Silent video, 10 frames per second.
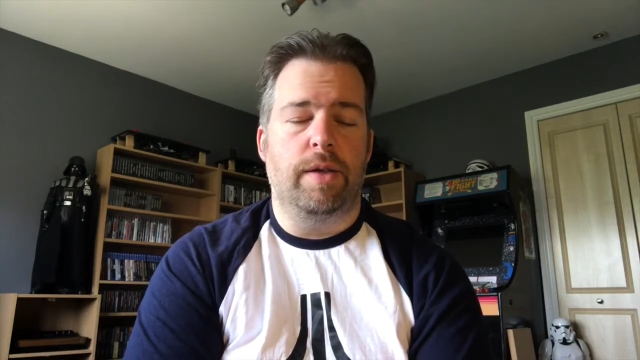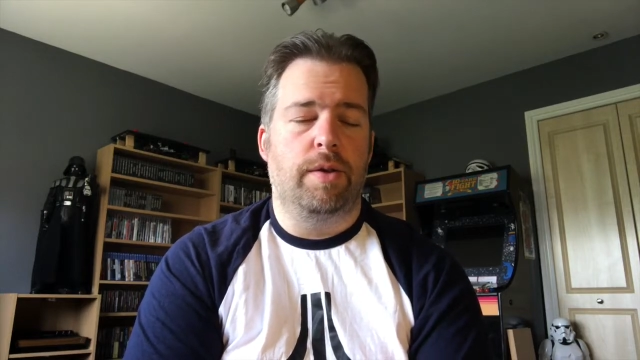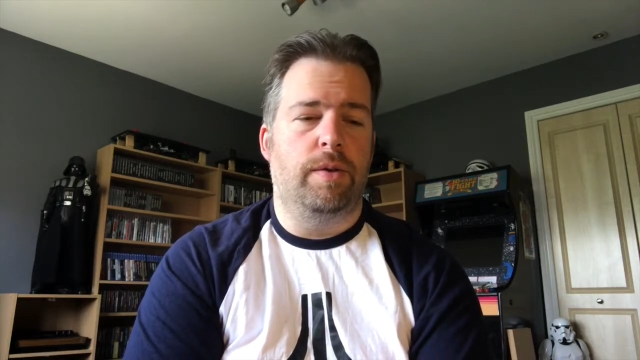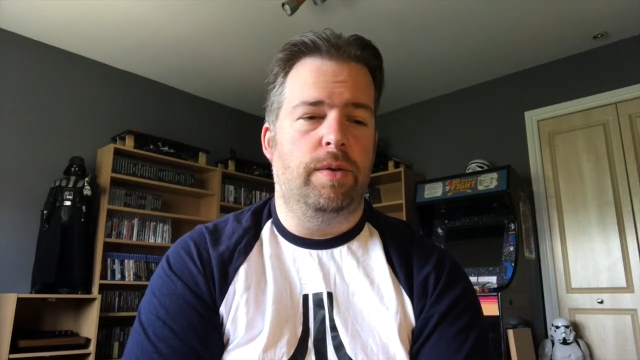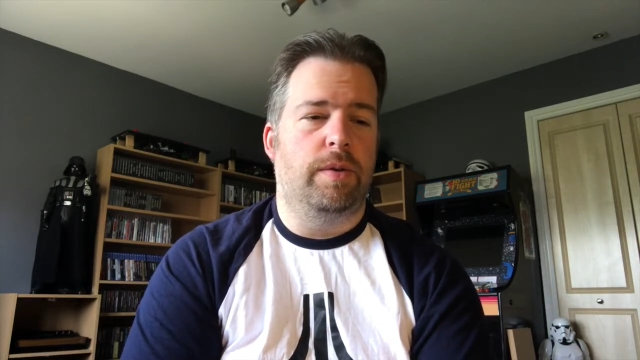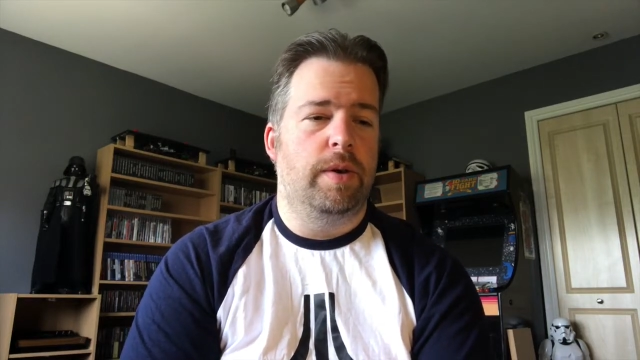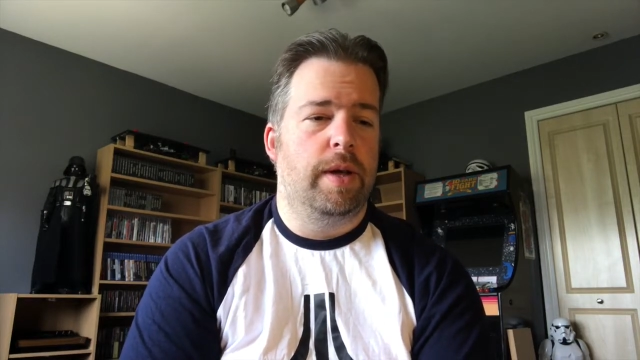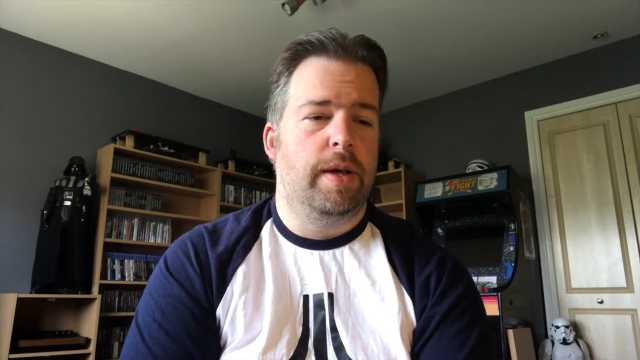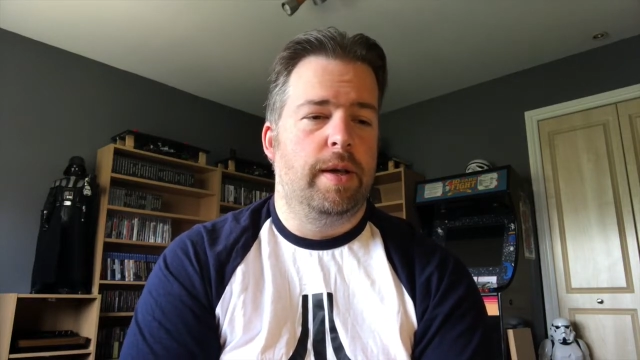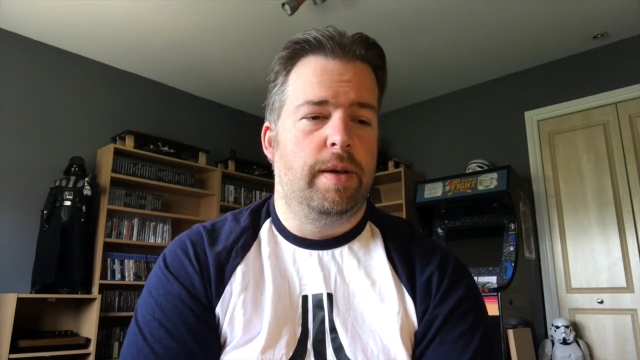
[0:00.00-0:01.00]
So
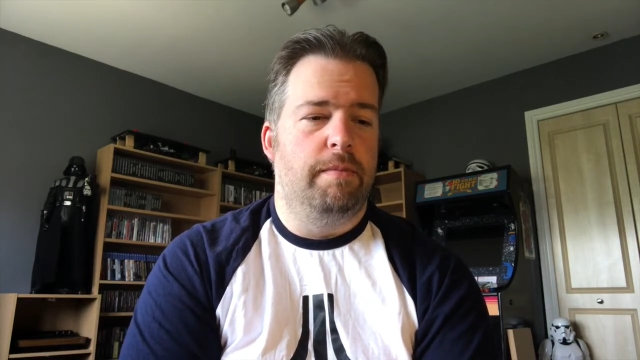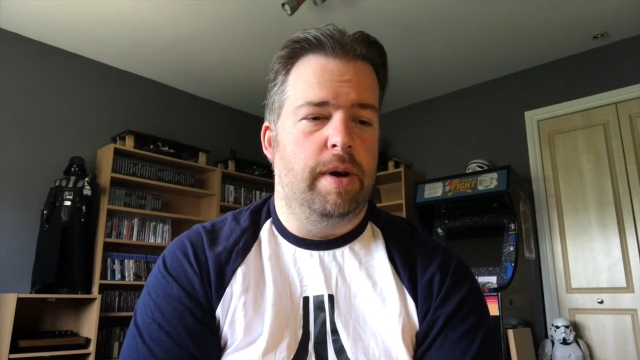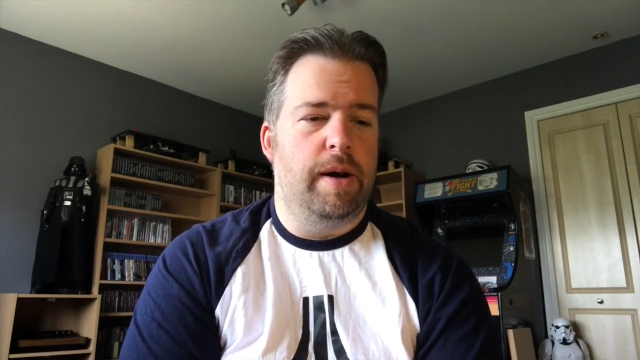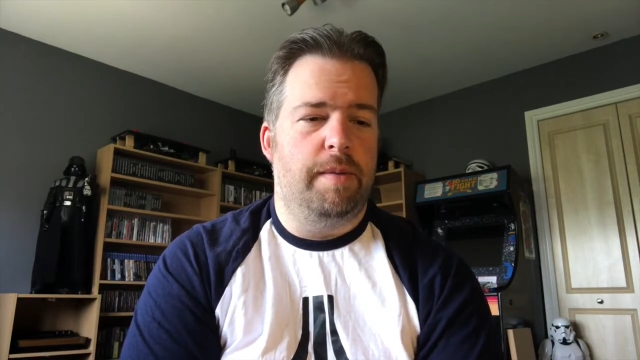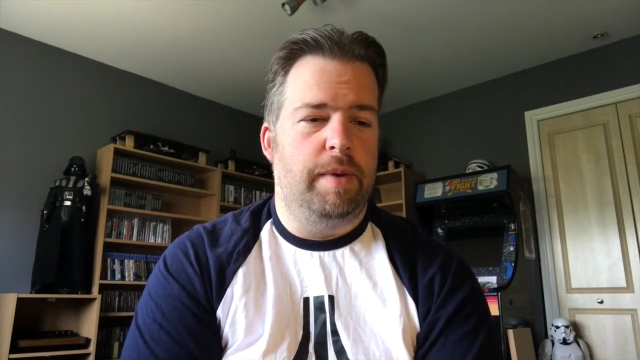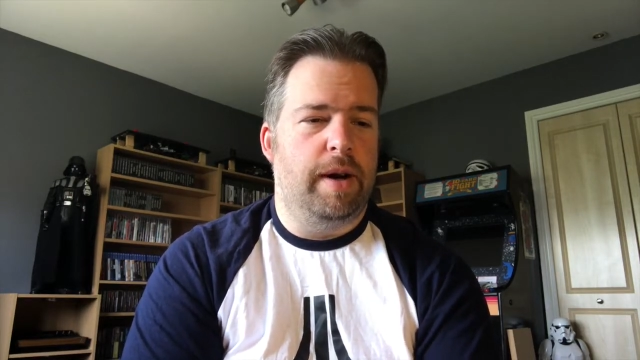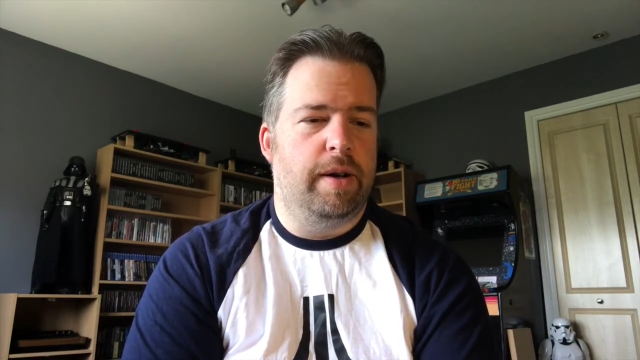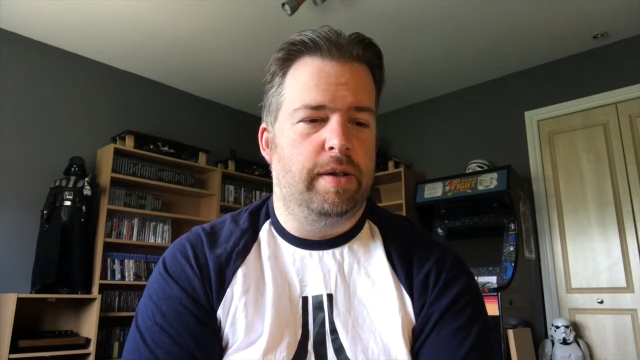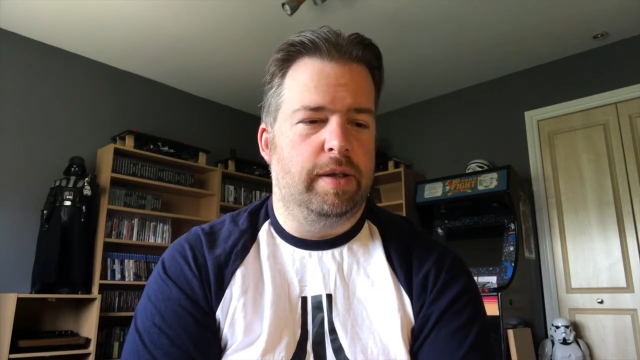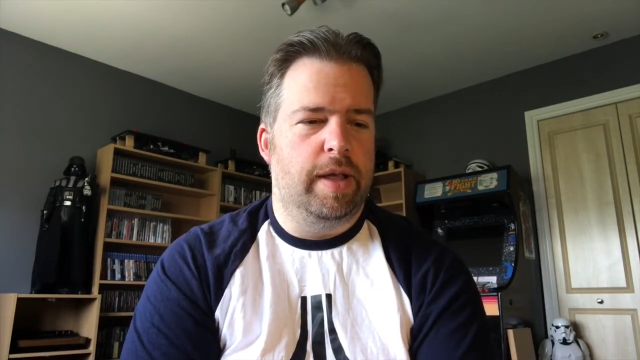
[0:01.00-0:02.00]

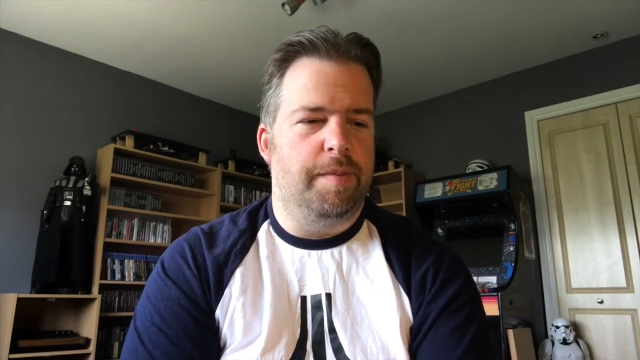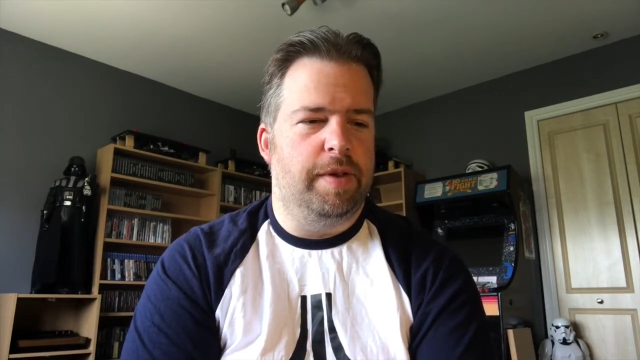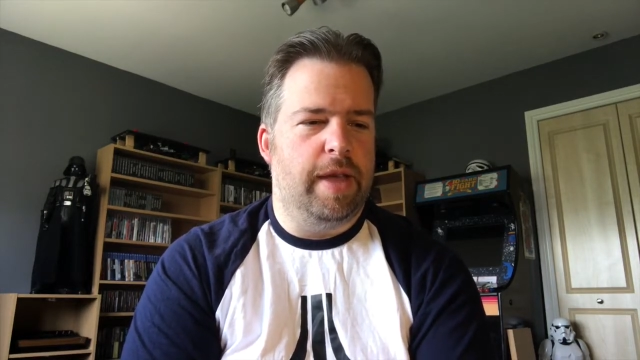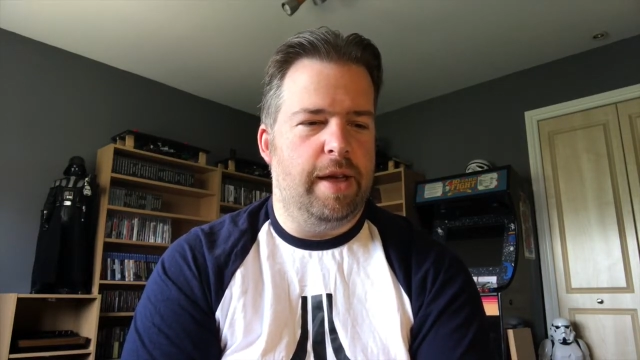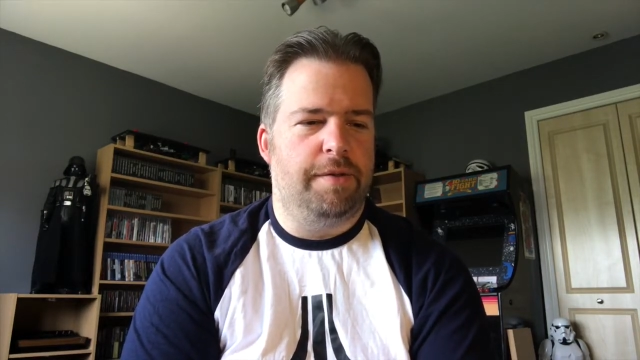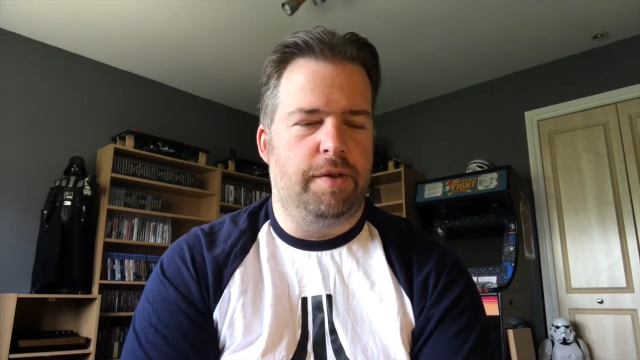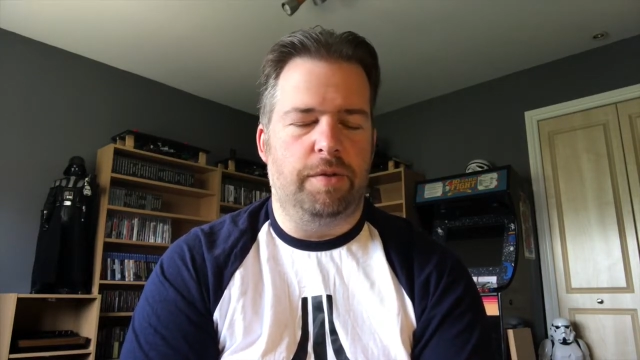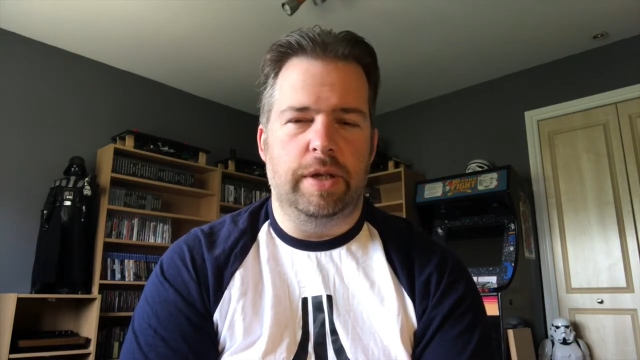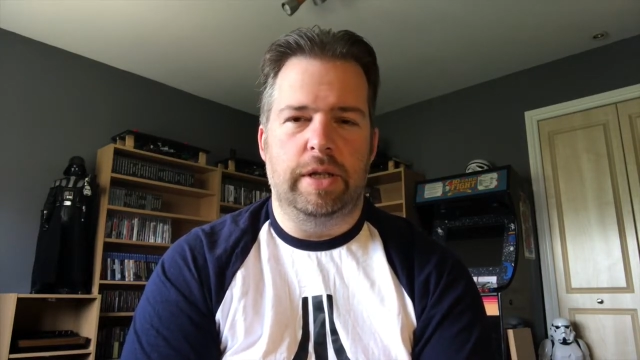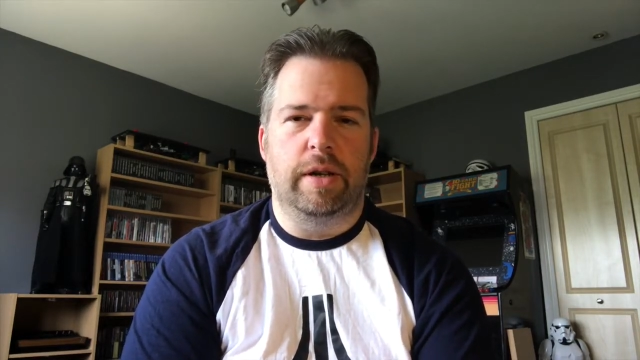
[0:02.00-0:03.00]
my litmus test for
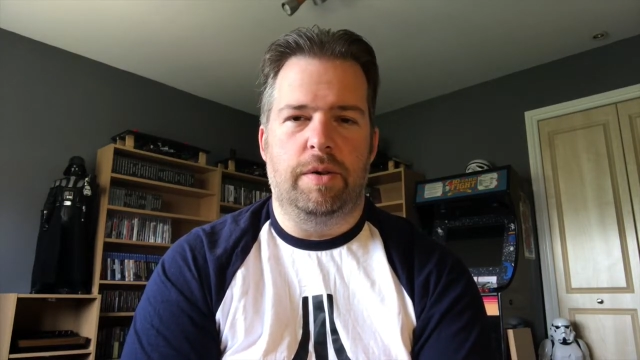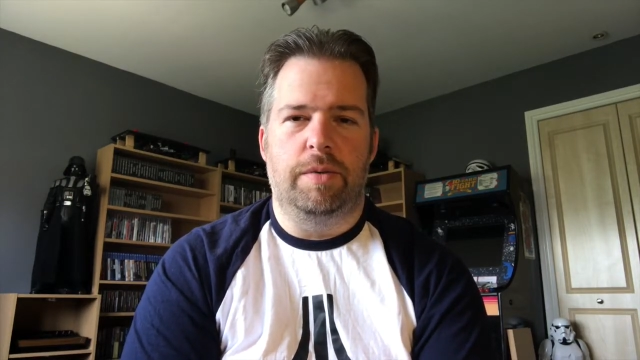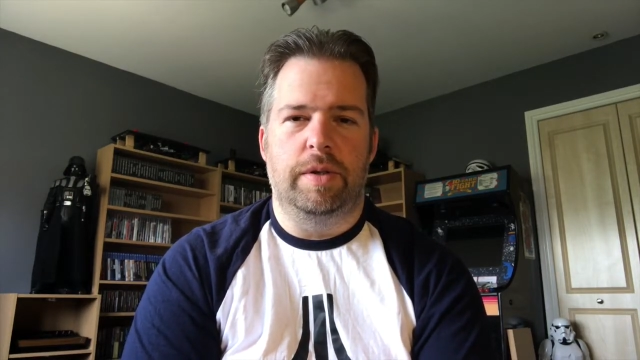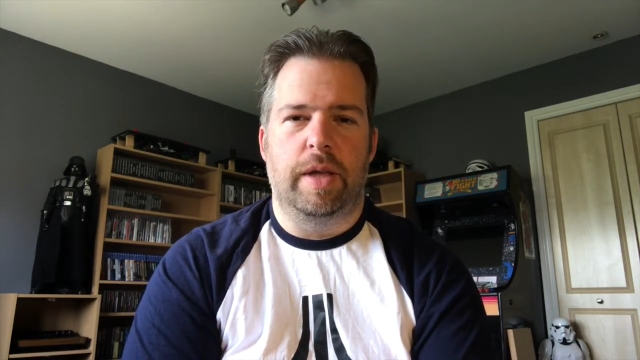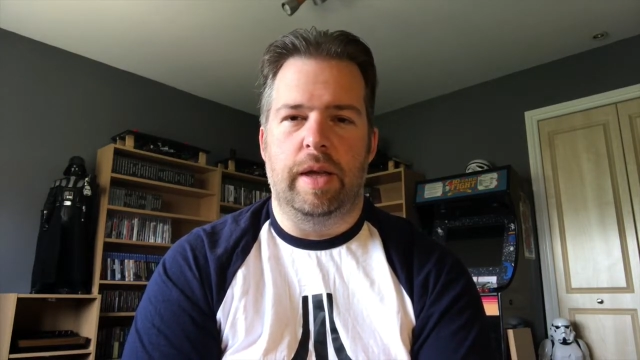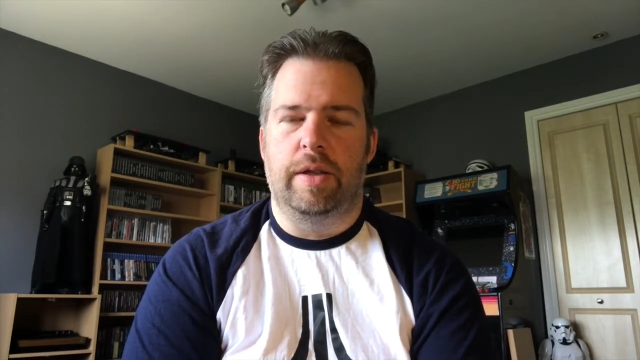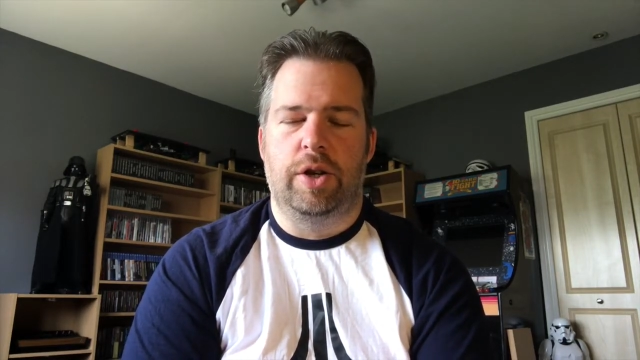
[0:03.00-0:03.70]
all these are always to